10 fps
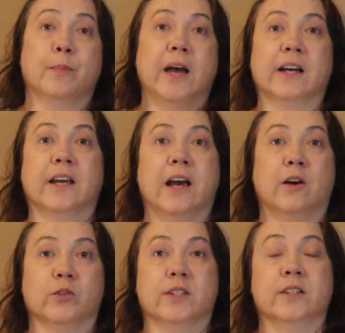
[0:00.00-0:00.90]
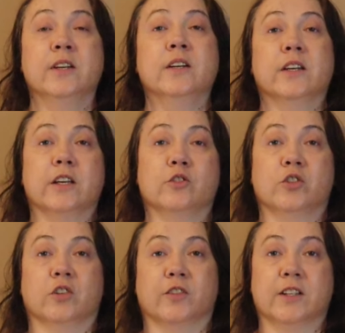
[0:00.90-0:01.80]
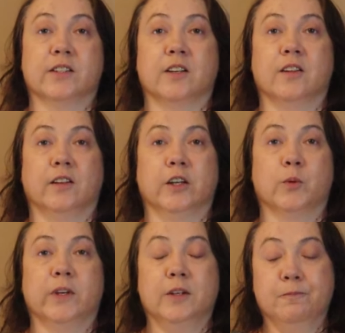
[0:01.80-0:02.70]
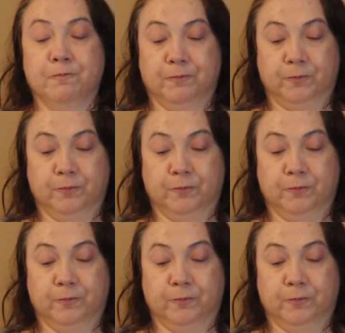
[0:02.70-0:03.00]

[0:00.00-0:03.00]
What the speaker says: back out into the rest of the liquid.